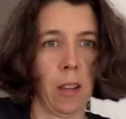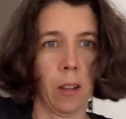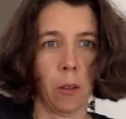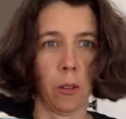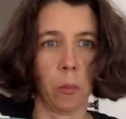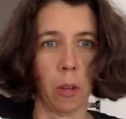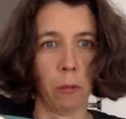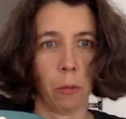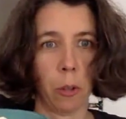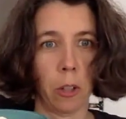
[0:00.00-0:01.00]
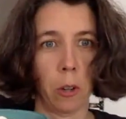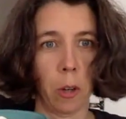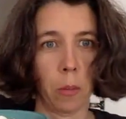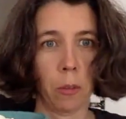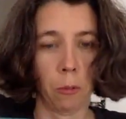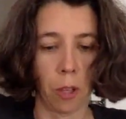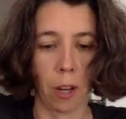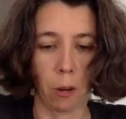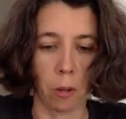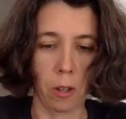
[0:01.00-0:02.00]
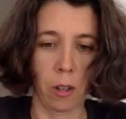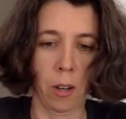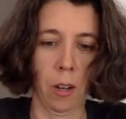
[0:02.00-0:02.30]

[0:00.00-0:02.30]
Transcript: Here's my 40 grams of flour.